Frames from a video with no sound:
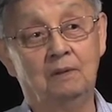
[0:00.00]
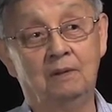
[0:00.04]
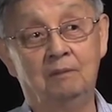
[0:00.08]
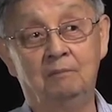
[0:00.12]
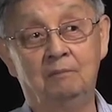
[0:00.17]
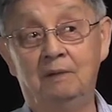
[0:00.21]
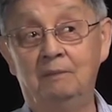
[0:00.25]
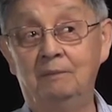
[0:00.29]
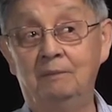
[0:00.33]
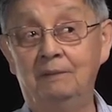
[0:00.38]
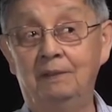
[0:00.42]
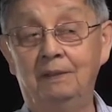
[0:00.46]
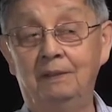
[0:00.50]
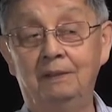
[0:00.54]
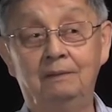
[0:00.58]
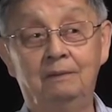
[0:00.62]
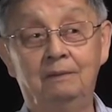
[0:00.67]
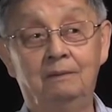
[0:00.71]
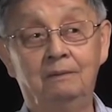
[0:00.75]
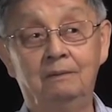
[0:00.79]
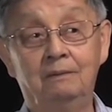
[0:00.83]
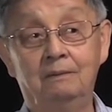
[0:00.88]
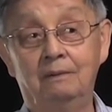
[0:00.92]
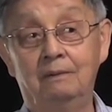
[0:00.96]
And mom
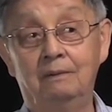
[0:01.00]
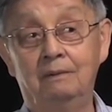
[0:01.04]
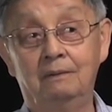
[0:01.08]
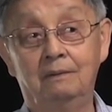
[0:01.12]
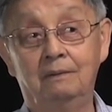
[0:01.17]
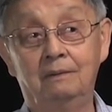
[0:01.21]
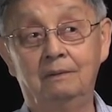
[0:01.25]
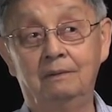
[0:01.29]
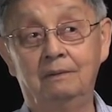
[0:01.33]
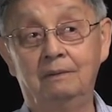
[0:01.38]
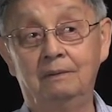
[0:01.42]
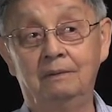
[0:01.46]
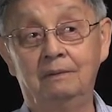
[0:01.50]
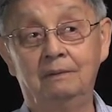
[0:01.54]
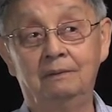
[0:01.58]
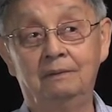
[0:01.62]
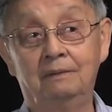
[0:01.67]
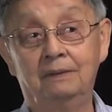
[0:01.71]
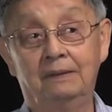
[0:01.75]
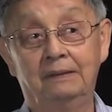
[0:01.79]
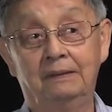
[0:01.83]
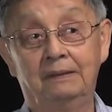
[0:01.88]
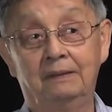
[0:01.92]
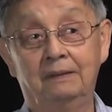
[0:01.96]
said, don't
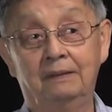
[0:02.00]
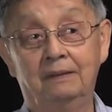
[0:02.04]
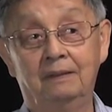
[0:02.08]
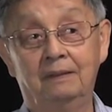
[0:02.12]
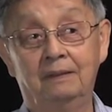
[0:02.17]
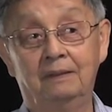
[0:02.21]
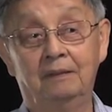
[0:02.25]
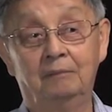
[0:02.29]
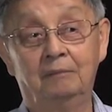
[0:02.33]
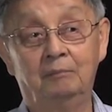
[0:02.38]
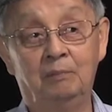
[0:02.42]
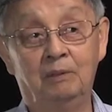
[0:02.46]
you touch that.